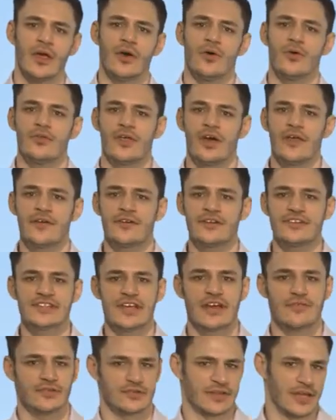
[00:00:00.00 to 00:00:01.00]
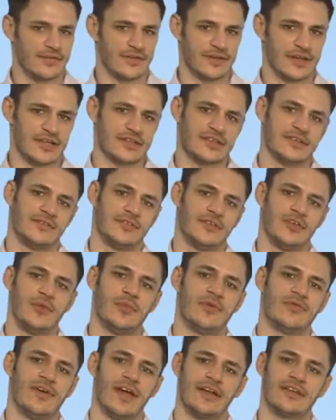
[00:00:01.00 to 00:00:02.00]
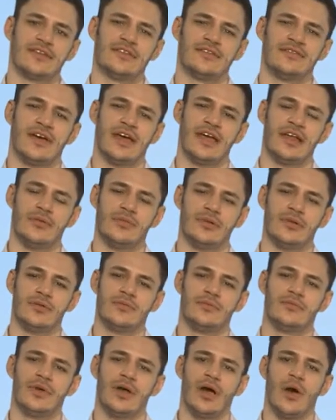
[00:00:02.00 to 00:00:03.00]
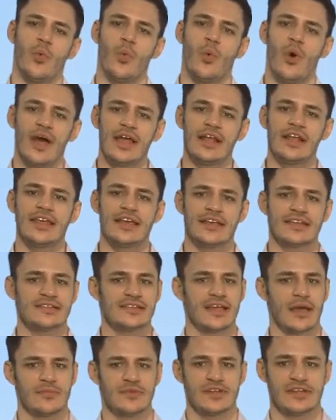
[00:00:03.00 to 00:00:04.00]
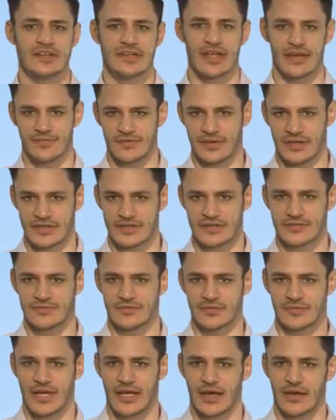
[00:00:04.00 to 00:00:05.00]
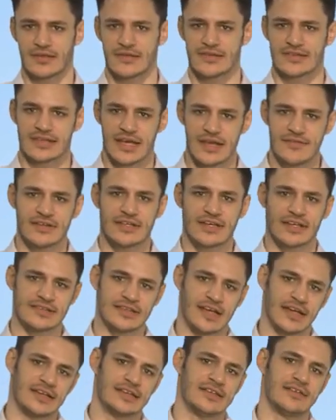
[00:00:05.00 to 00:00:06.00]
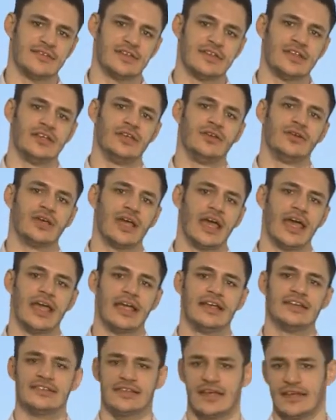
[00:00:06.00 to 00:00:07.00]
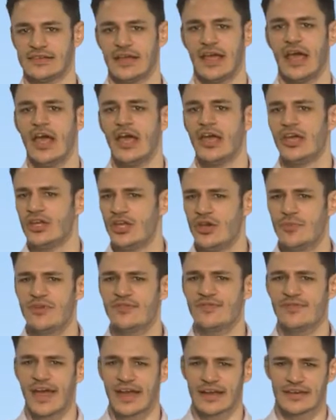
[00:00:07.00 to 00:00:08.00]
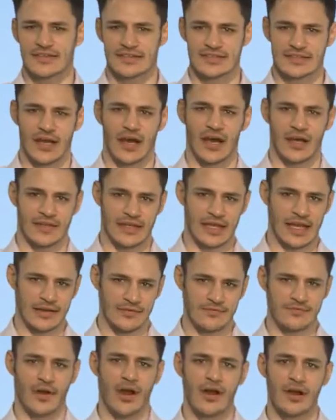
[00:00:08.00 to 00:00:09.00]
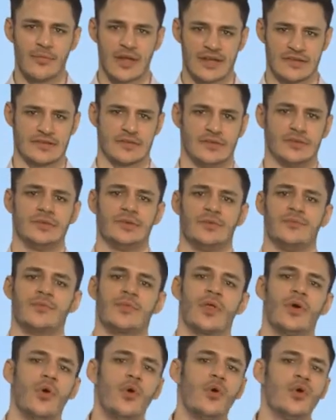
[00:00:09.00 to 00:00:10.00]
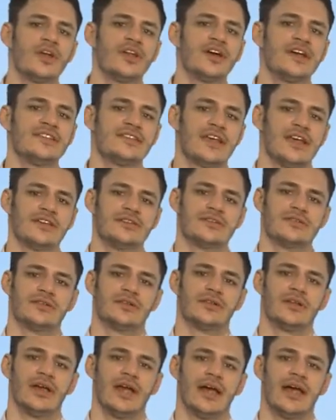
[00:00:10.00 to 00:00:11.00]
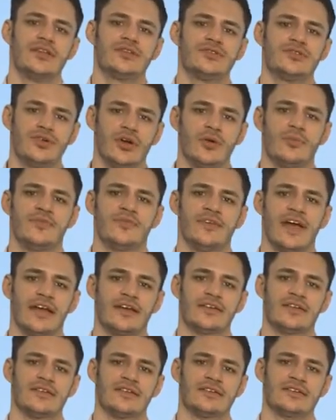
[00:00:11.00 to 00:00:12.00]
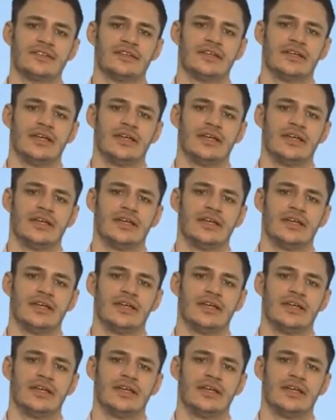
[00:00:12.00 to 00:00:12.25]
Although there are several definitions for human factors available, a widely accepted definition from the Health and Safety Executive in the UK says human factors are the environmental, organisational and job factors,